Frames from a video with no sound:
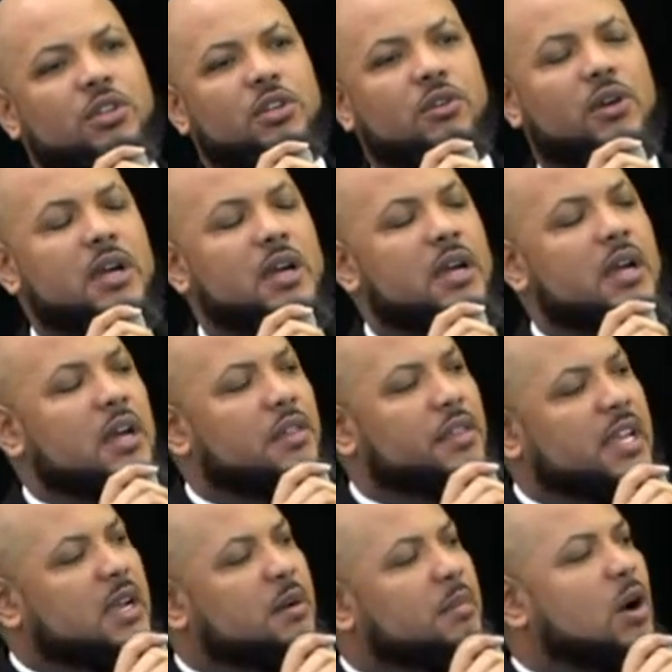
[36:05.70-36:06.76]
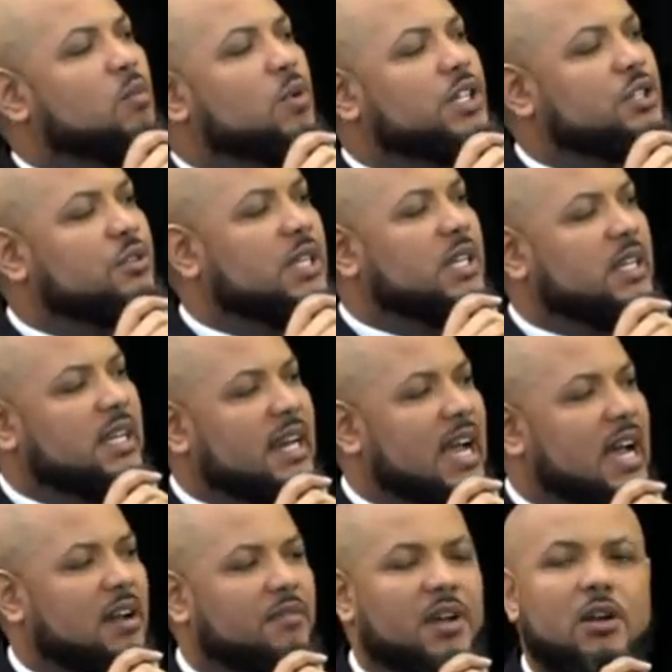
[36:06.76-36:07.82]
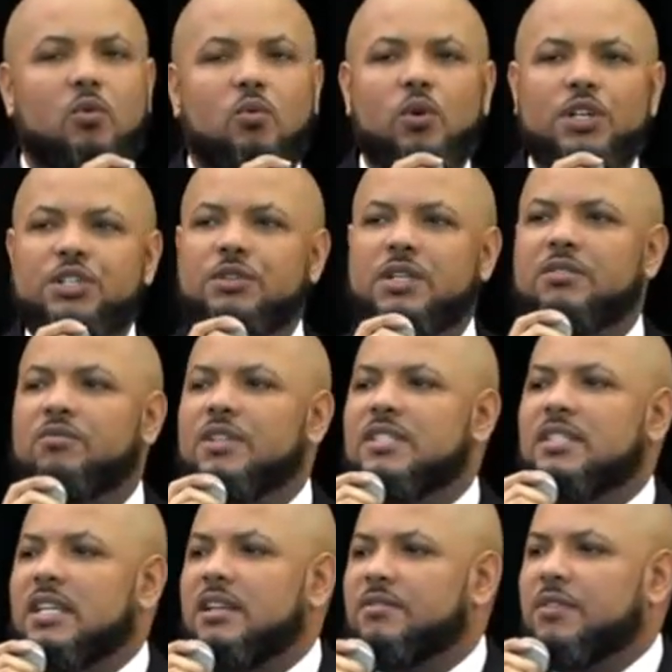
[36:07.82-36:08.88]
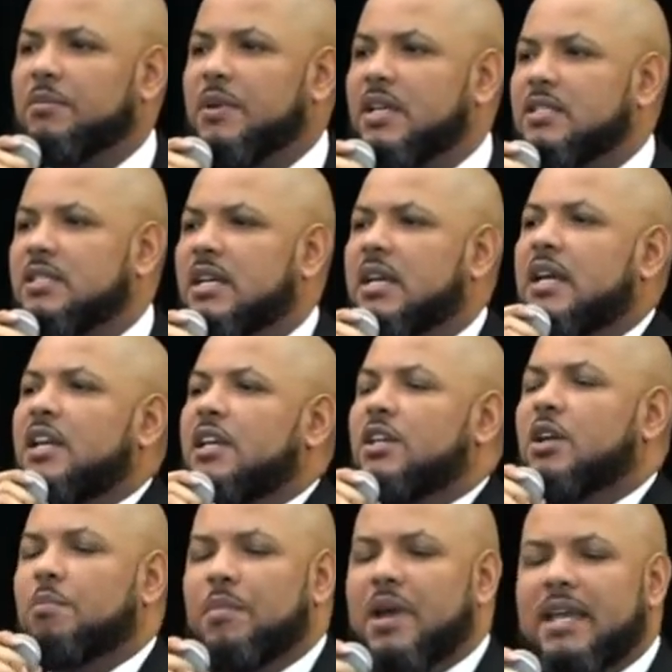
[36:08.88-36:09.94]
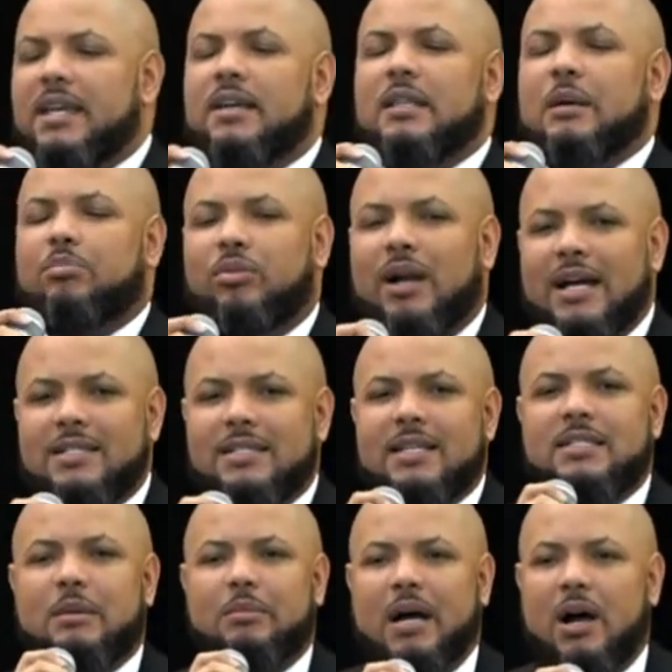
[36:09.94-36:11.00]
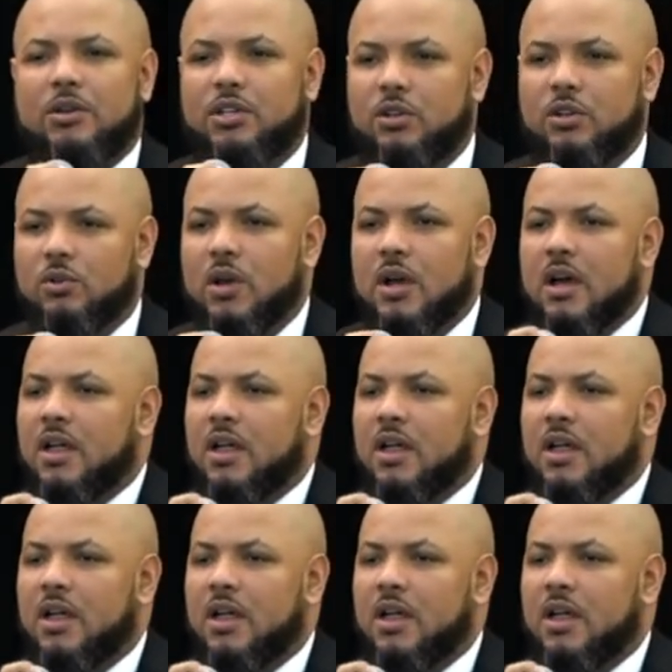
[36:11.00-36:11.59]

you, thinking about what you can get out of it, what you can receive from this, you're making the process about you.